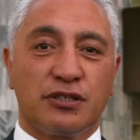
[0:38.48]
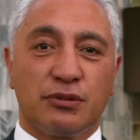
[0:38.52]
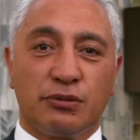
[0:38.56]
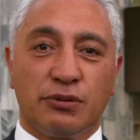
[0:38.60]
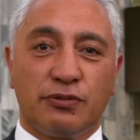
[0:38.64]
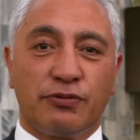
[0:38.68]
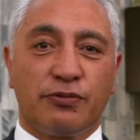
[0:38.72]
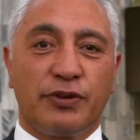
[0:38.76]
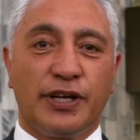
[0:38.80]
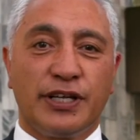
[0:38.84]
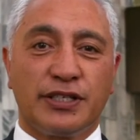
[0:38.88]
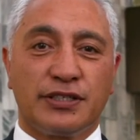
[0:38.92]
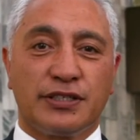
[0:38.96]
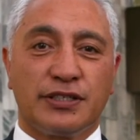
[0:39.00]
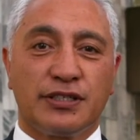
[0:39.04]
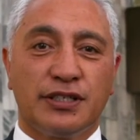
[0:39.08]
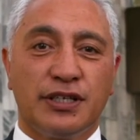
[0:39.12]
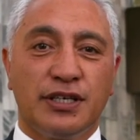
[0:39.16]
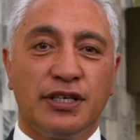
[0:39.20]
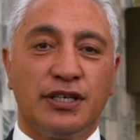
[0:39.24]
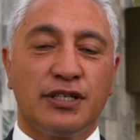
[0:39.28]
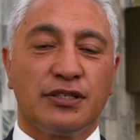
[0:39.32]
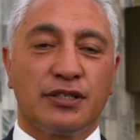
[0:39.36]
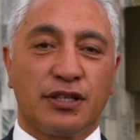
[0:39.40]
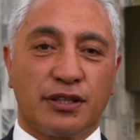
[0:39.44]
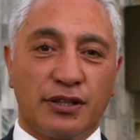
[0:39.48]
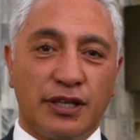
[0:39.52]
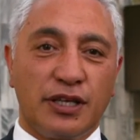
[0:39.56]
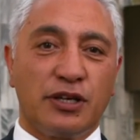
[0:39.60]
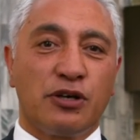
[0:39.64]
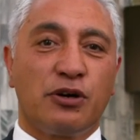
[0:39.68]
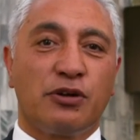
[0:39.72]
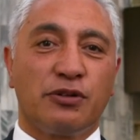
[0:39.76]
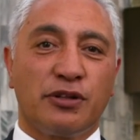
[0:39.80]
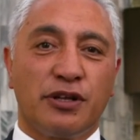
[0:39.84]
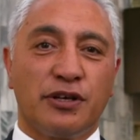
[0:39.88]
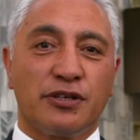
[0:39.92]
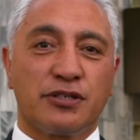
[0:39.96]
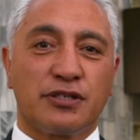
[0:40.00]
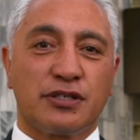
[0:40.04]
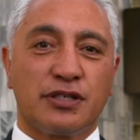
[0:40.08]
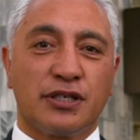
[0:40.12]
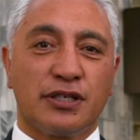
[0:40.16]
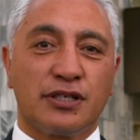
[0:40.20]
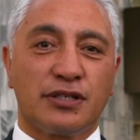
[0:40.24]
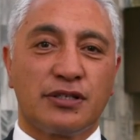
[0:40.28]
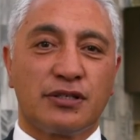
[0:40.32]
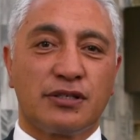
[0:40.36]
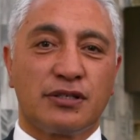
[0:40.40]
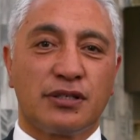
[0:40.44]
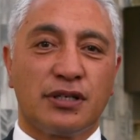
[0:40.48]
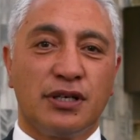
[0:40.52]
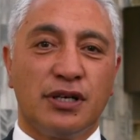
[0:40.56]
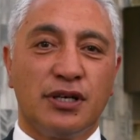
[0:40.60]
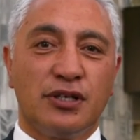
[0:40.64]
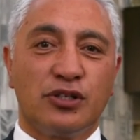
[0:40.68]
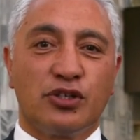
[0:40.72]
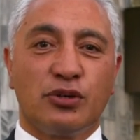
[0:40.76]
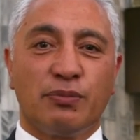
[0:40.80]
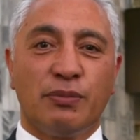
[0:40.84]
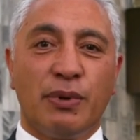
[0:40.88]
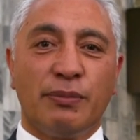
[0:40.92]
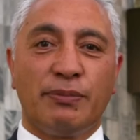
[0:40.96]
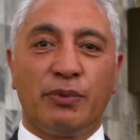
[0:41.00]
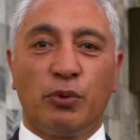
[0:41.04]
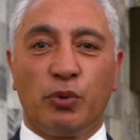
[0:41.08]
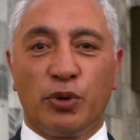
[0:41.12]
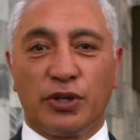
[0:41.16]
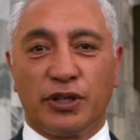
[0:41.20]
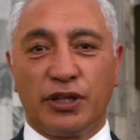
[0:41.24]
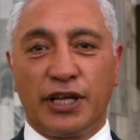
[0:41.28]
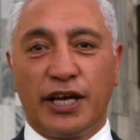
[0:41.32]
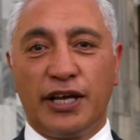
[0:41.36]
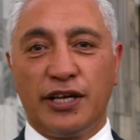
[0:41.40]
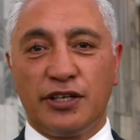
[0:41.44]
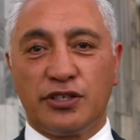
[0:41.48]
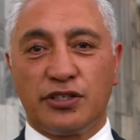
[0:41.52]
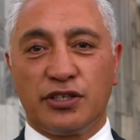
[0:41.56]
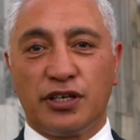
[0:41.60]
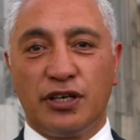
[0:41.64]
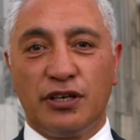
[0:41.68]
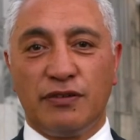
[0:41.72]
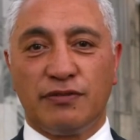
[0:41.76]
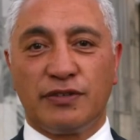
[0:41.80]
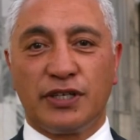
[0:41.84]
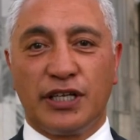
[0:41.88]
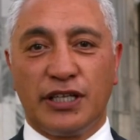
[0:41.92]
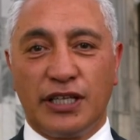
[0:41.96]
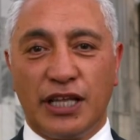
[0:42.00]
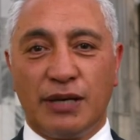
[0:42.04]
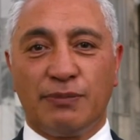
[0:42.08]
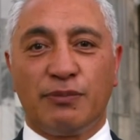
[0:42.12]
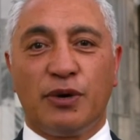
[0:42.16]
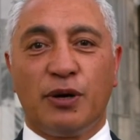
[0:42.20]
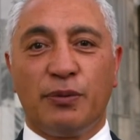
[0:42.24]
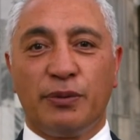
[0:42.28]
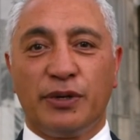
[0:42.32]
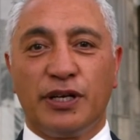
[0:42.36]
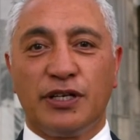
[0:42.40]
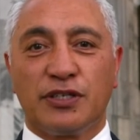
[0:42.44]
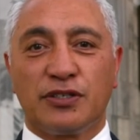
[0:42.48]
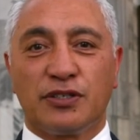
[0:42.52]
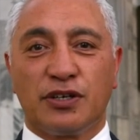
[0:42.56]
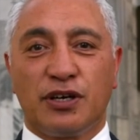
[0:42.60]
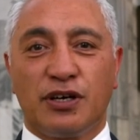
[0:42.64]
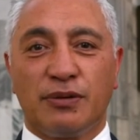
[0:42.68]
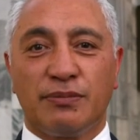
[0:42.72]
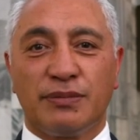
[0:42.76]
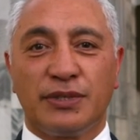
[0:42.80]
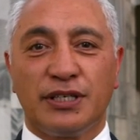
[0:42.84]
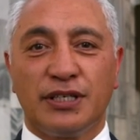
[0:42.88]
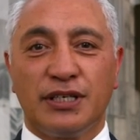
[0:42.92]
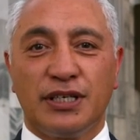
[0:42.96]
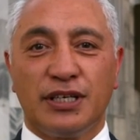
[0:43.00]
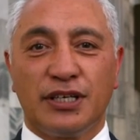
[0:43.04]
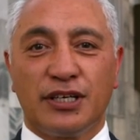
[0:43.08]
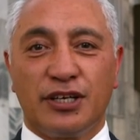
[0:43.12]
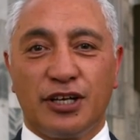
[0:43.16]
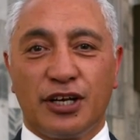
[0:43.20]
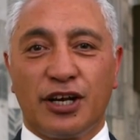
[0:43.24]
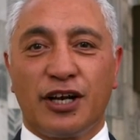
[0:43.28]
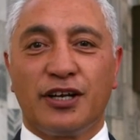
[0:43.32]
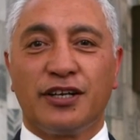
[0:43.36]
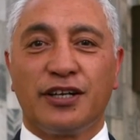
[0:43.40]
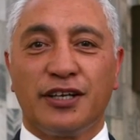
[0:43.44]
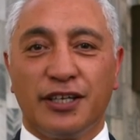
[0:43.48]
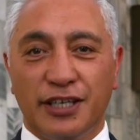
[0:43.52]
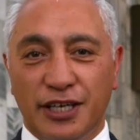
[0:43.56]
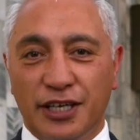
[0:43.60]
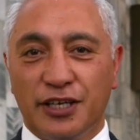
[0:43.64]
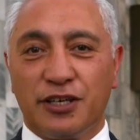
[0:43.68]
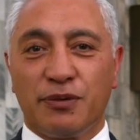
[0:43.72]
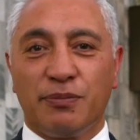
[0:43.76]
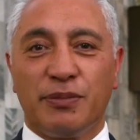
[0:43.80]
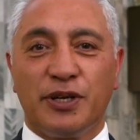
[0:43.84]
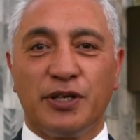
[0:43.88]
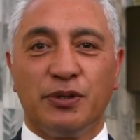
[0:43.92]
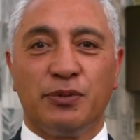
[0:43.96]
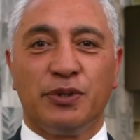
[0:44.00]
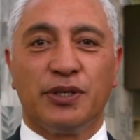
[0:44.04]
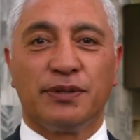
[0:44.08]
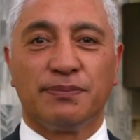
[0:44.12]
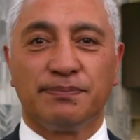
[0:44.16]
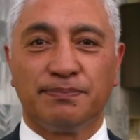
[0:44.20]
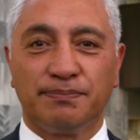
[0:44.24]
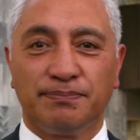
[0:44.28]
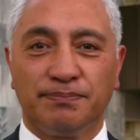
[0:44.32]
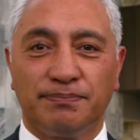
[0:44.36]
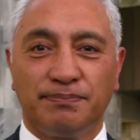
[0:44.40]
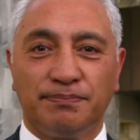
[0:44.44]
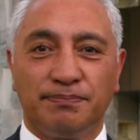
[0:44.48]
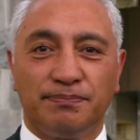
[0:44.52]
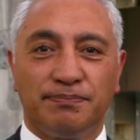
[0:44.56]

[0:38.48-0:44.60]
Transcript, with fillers: to reflect, to think on those things, to remember what they achieved in that moment in time. Kirana e Kimanui.